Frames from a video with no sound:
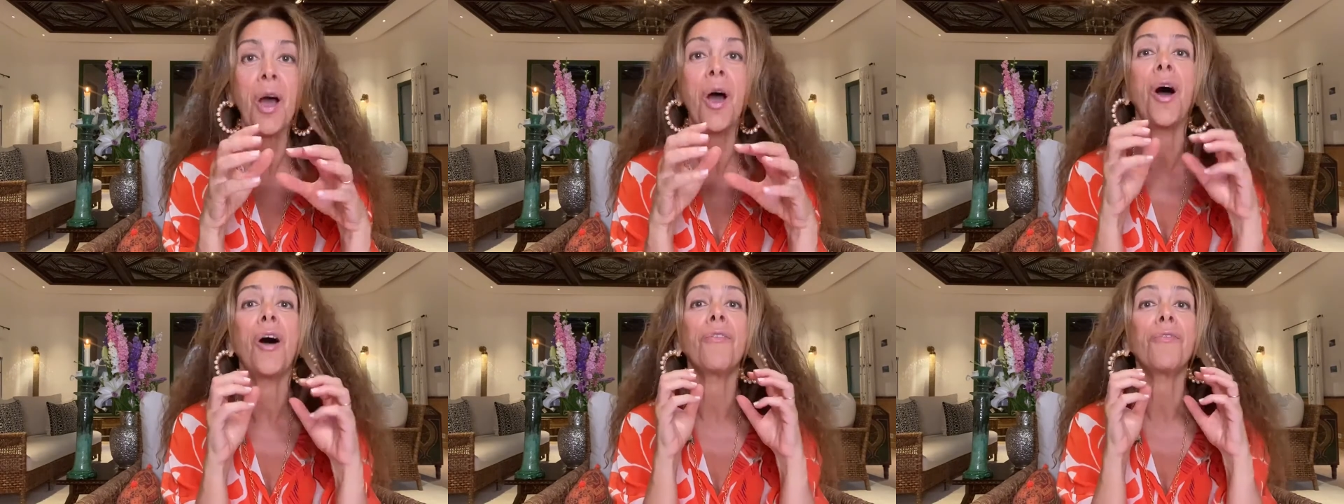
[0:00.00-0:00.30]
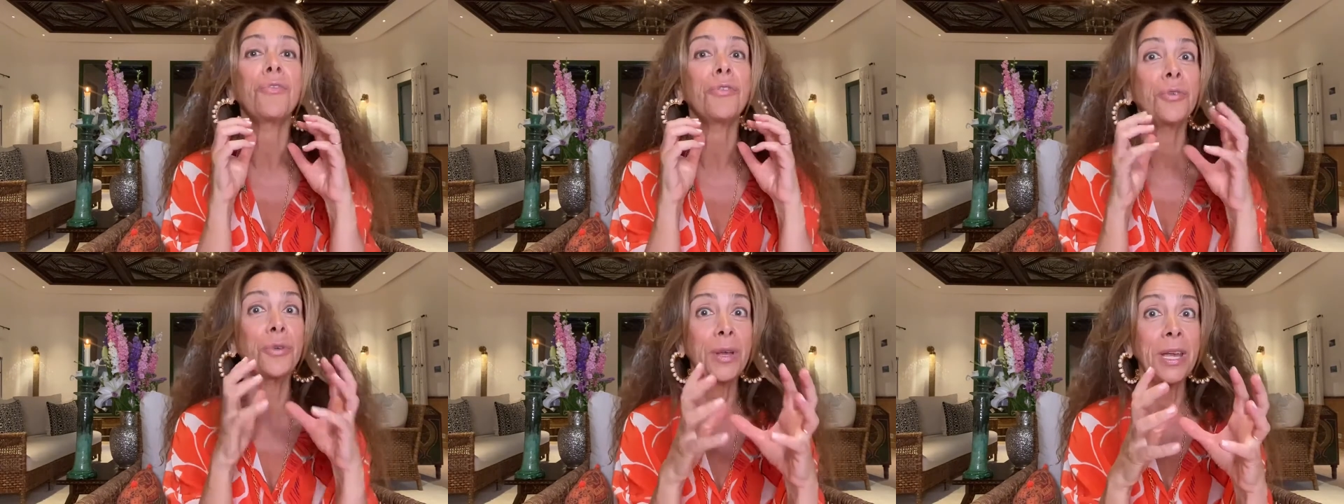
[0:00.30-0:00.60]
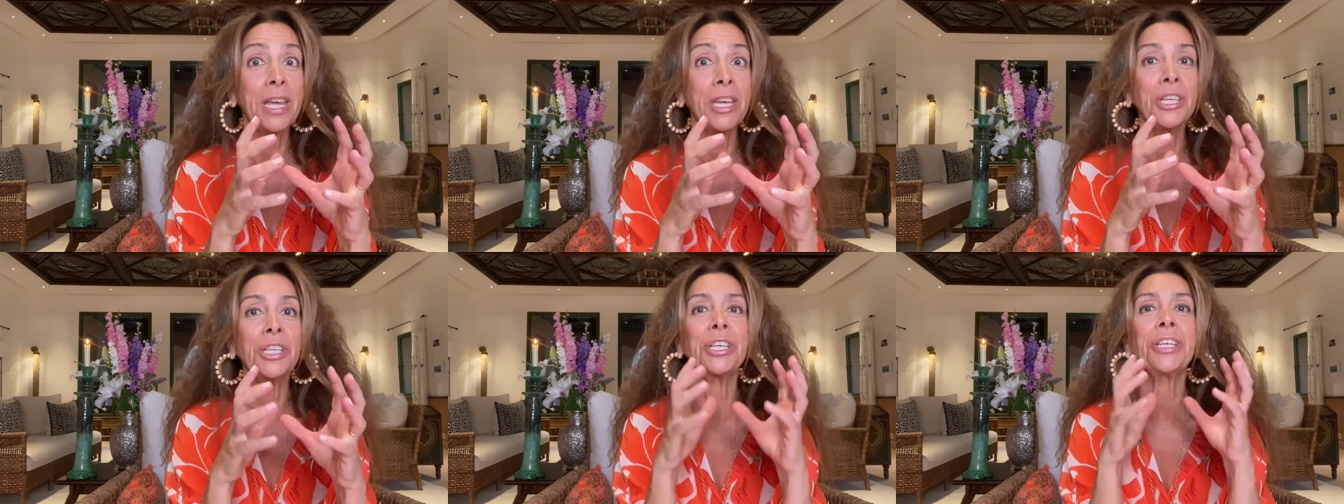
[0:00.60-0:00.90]
of
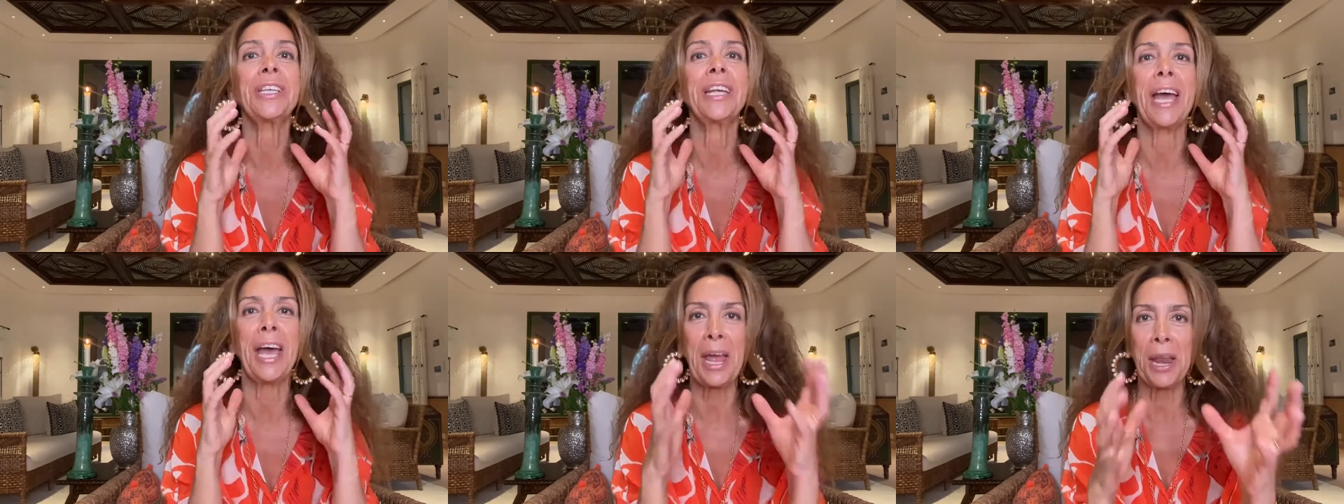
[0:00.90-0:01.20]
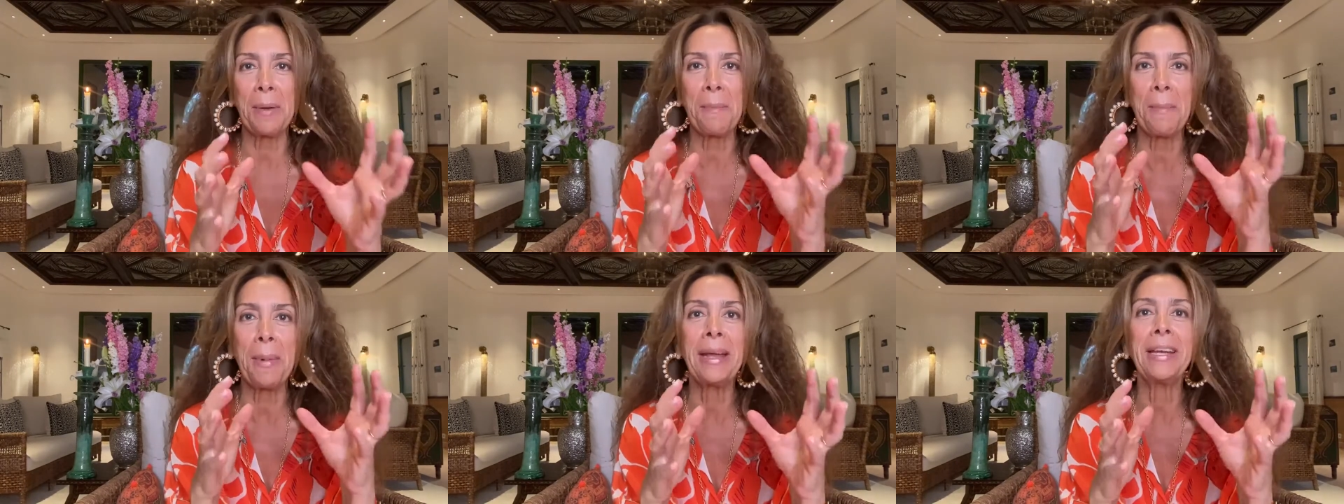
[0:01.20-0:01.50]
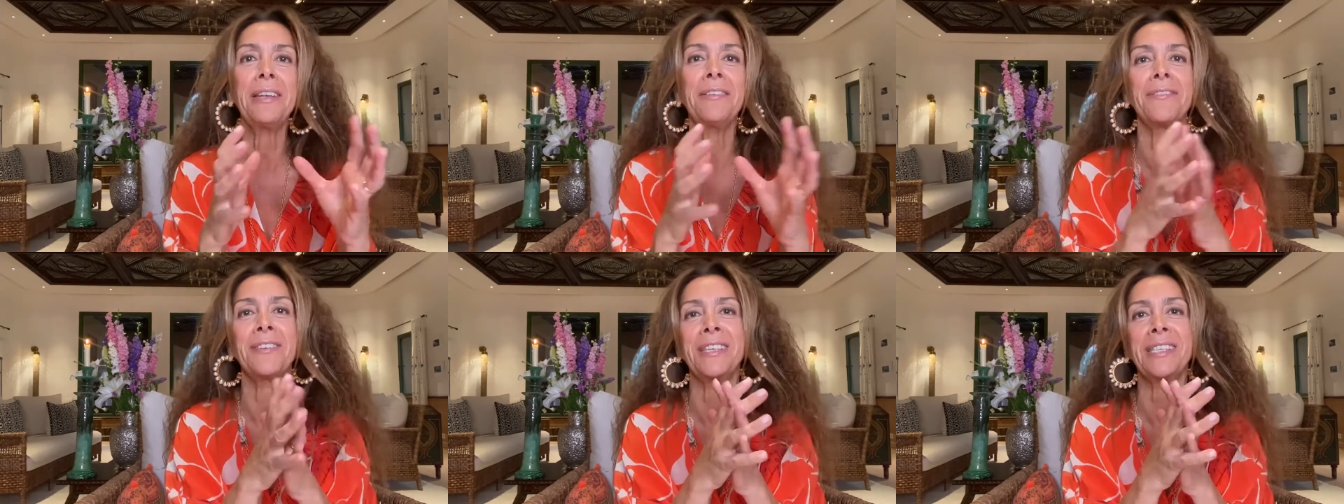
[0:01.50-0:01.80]
creation and
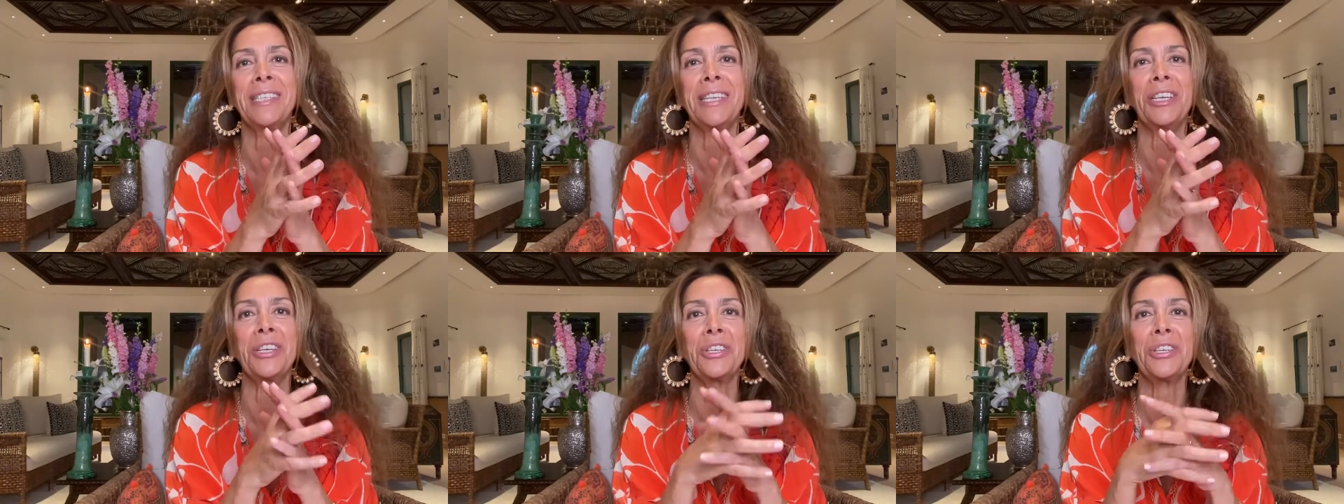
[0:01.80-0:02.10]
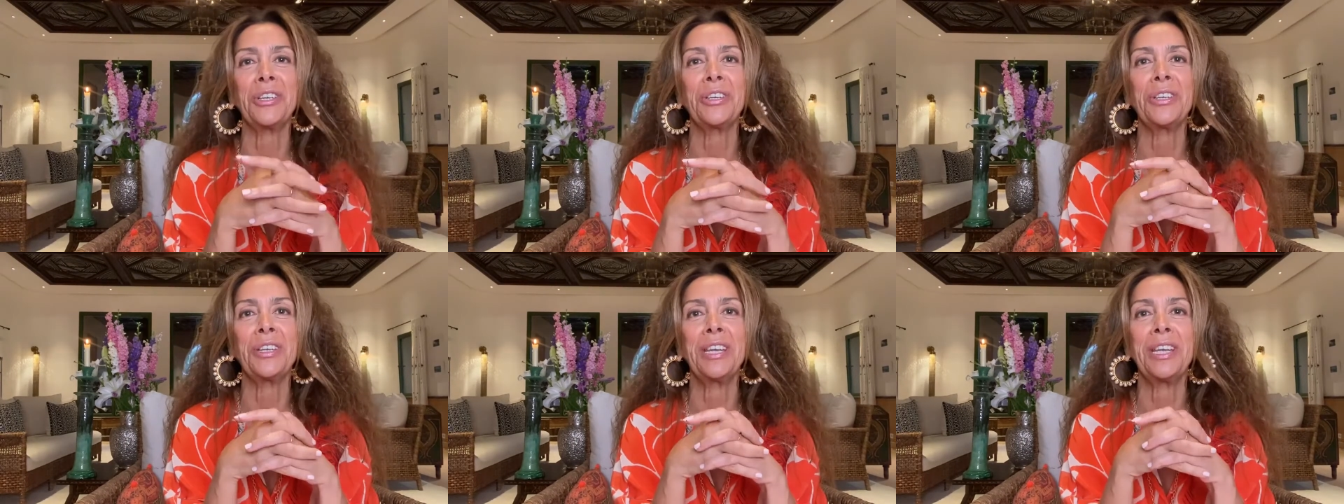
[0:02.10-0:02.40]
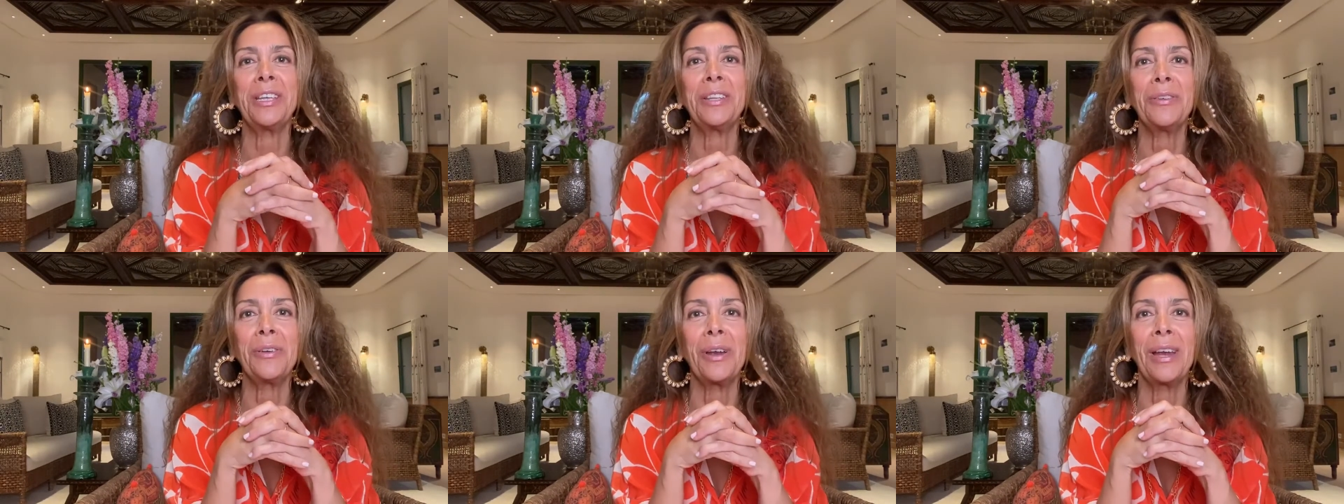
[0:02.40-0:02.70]
manifestation
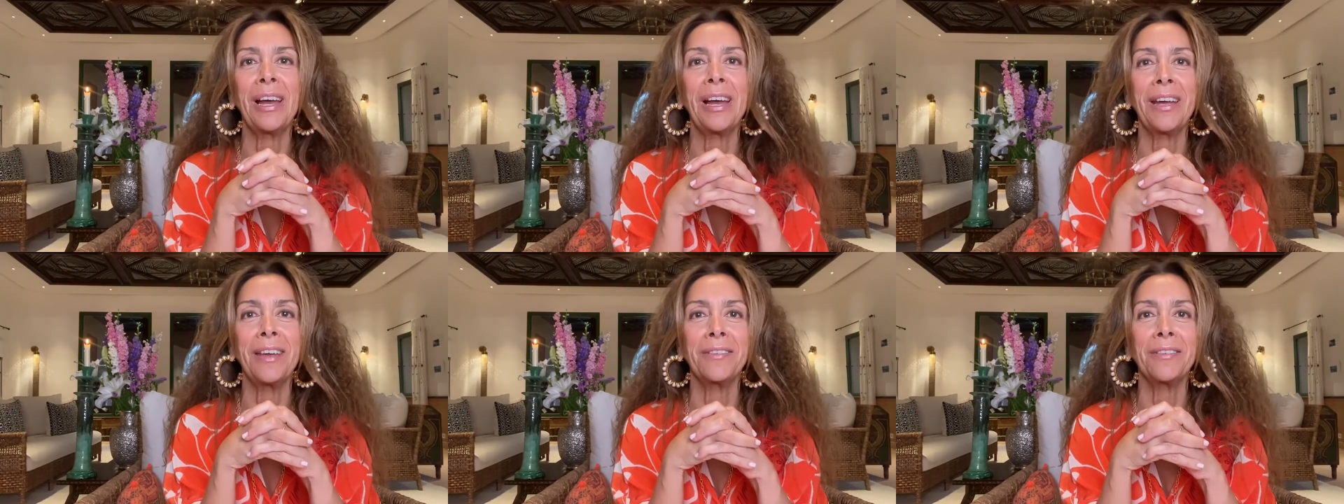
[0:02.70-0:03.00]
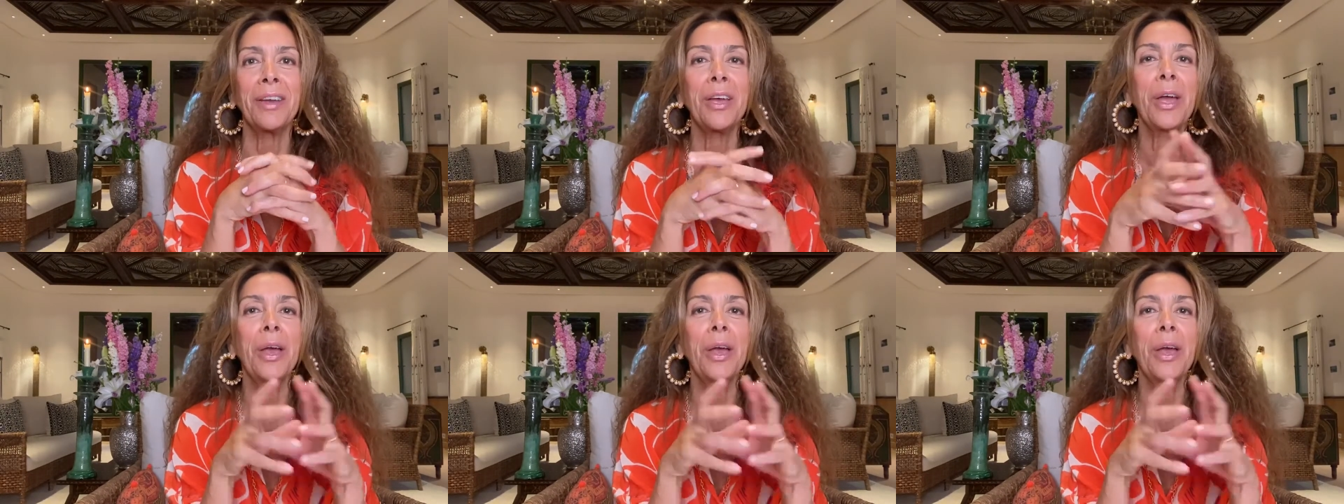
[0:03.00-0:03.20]
in your life,